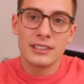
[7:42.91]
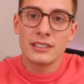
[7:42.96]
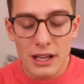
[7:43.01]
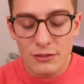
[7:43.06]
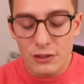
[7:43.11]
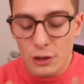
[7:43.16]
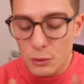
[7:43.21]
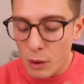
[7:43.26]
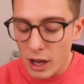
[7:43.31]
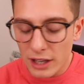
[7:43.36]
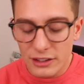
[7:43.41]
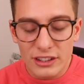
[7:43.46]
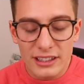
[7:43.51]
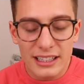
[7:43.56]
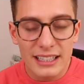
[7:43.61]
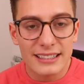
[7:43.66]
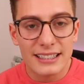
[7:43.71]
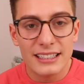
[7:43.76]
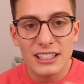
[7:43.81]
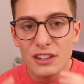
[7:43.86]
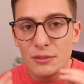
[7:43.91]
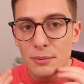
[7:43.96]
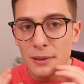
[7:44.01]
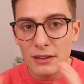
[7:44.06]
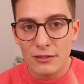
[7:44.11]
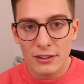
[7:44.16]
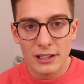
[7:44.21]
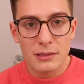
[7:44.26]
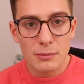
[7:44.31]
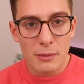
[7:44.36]
If you're watching this and you've been
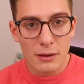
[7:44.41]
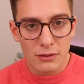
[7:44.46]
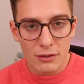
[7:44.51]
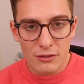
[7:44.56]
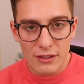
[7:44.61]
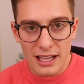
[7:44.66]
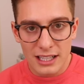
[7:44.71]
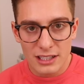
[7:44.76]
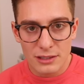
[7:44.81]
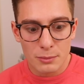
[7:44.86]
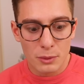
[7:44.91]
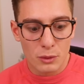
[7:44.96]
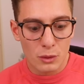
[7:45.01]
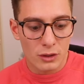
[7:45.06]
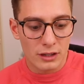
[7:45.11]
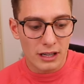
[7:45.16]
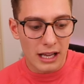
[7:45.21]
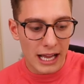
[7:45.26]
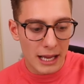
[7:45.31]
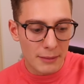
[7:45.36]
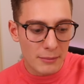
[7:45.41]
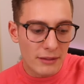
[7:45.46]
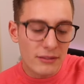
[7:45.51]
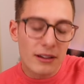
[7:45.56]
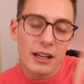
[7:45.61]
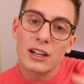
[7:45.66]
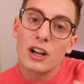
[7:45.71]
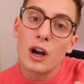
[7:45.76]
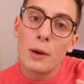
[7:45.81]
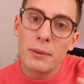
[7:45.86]
a victim of revenge porn, I've
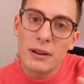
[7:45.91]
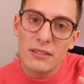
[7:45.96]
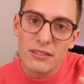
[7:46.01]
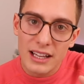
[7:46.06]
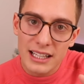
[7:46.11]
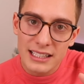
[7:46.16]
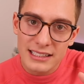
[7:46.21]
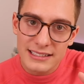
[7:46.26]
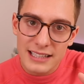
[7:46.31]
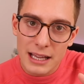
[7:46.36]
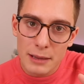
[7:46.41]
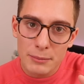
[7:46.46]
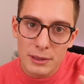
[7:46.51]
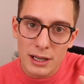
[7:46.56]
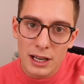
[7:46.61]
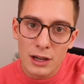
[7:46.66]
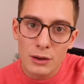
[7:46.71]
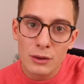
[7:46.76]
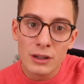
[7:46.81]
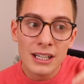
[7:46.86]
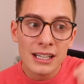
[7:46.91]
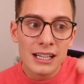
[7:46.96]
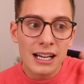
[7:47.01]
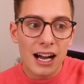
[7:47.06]
got a couple of links down below